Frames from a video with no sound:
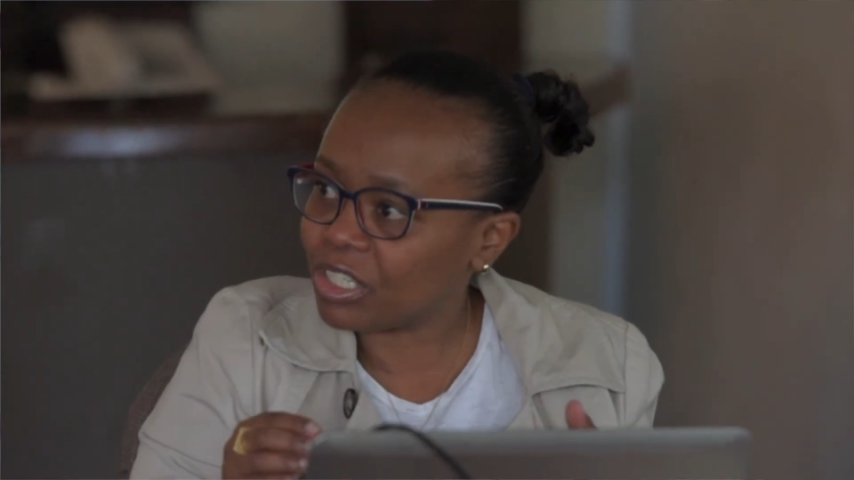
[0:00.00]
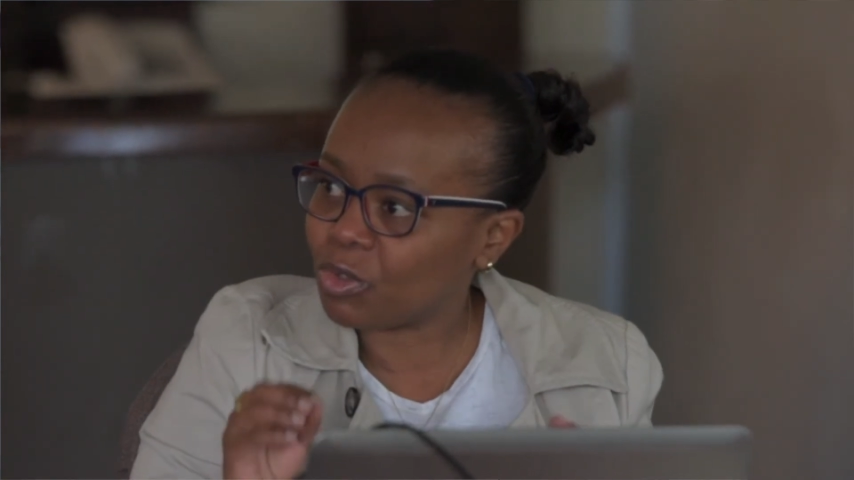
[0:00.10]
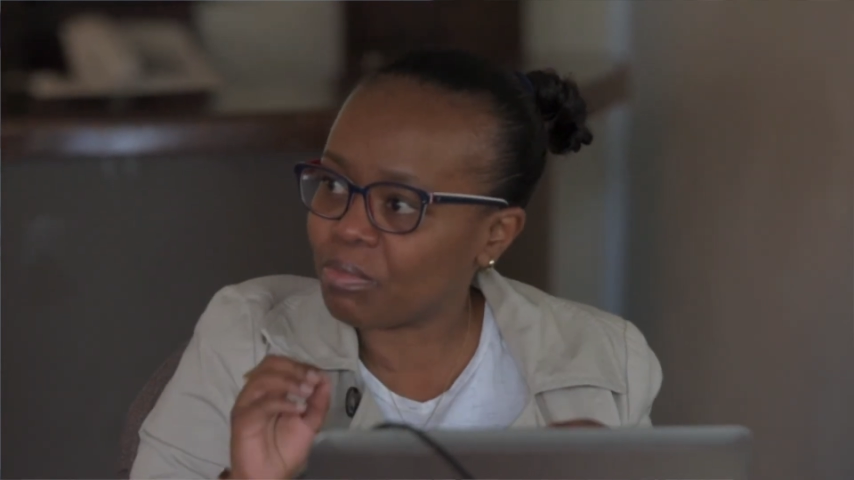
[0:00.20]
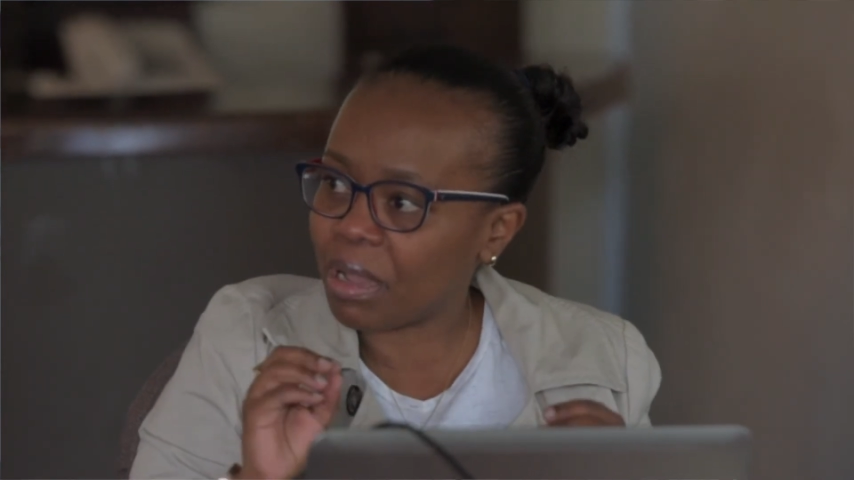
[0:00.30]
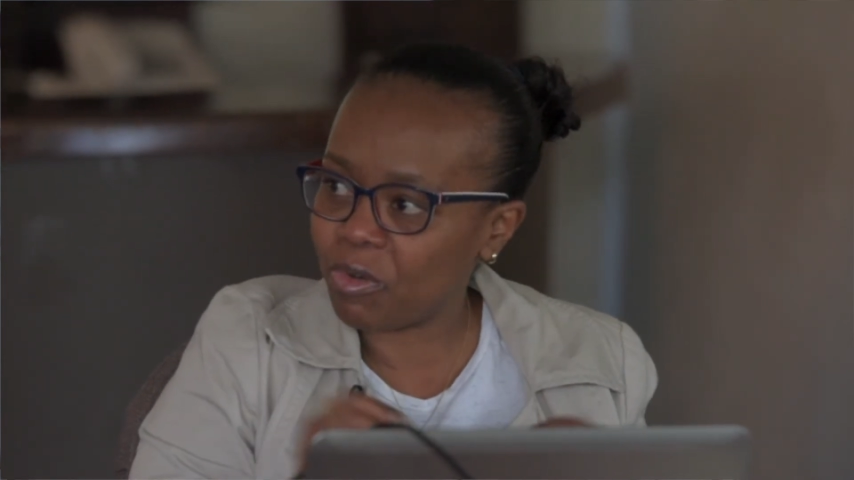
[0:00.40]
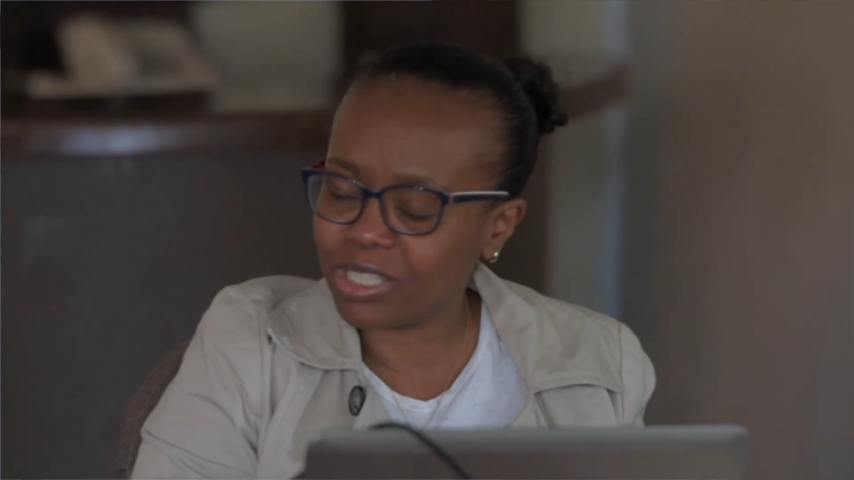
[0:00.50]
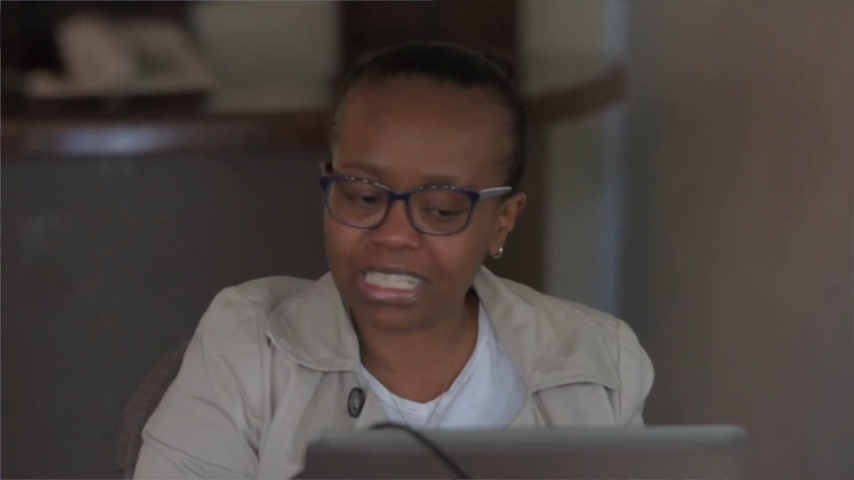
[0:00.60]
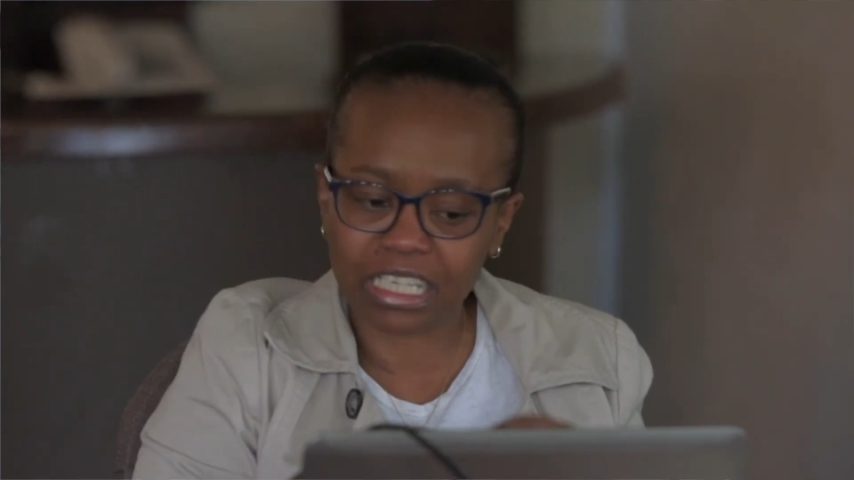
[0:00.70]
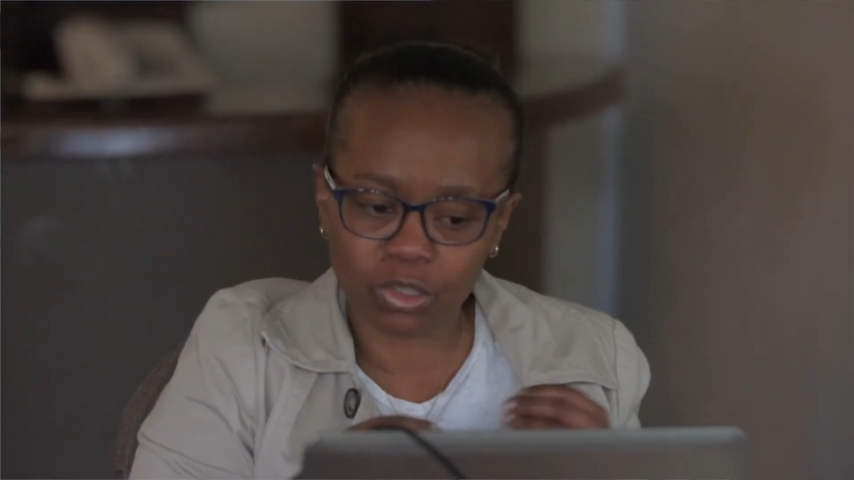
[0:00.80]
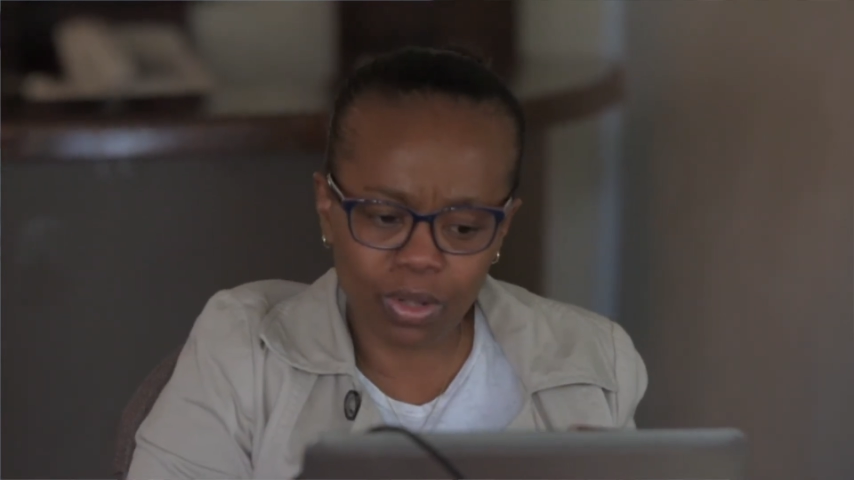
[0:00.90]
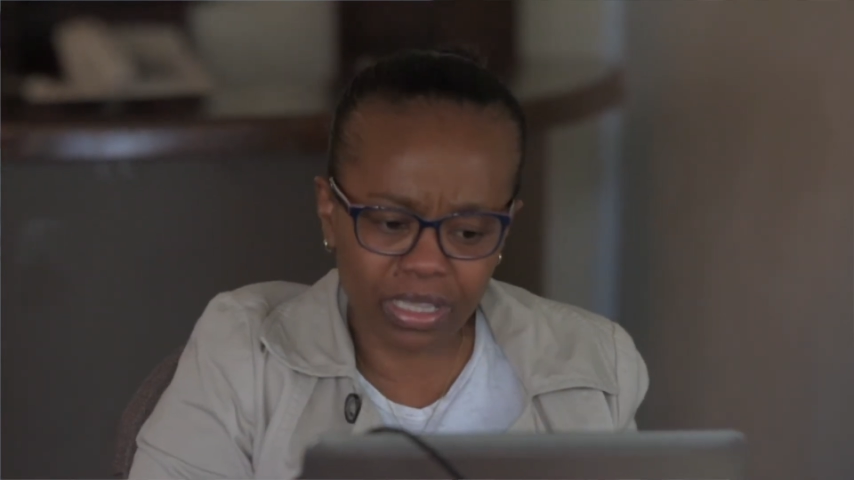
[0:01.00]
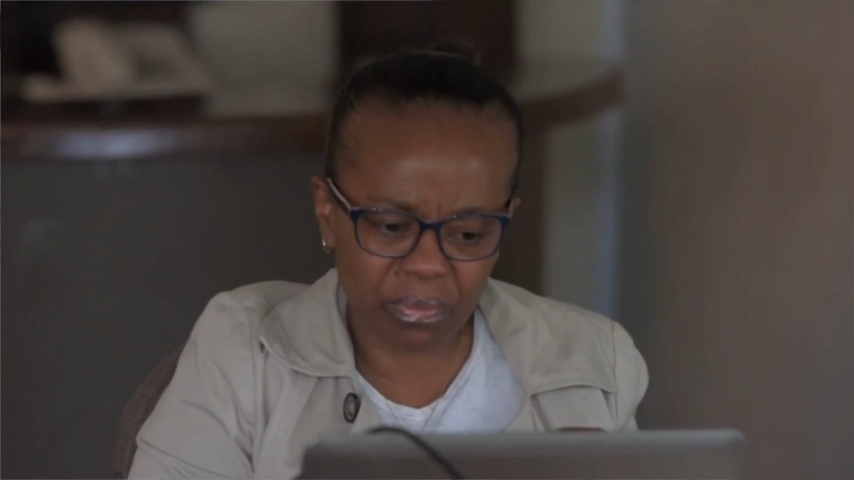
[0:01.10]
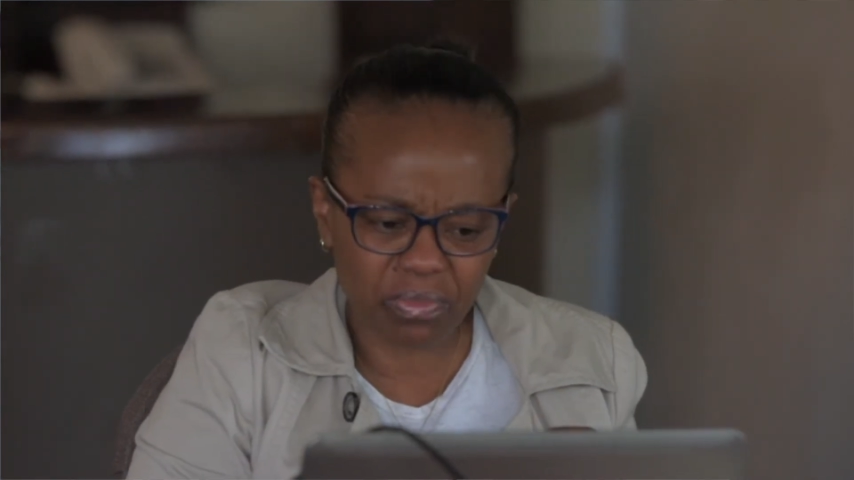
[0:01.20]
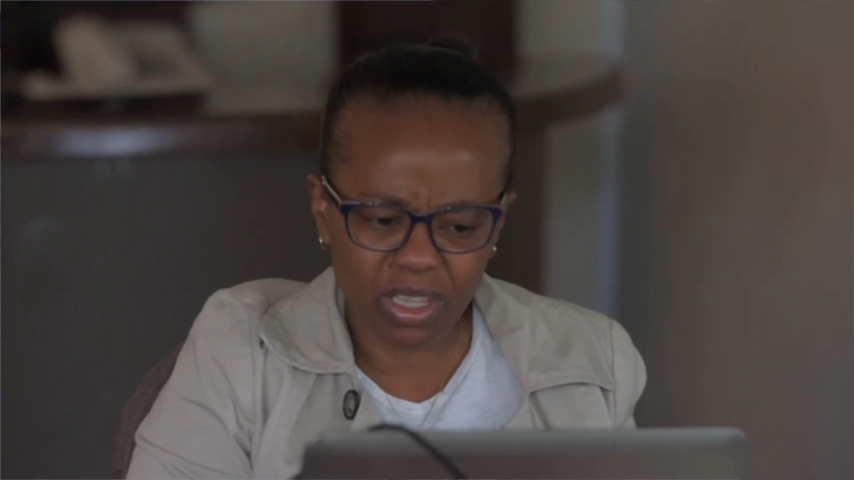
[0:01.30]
and they kind of merge